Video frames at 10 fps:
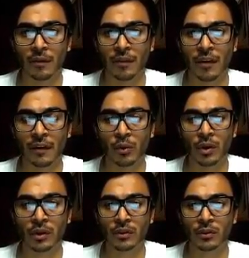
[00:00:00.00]
5
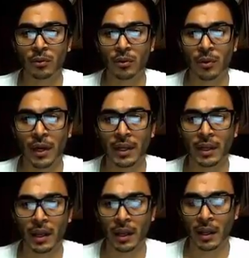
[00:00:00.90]
units to the
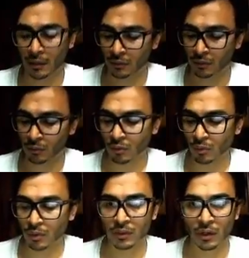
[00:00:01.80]
right and 2
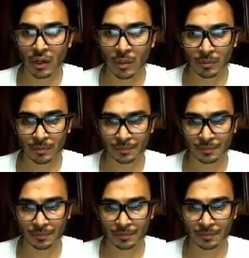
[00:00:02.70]
units up.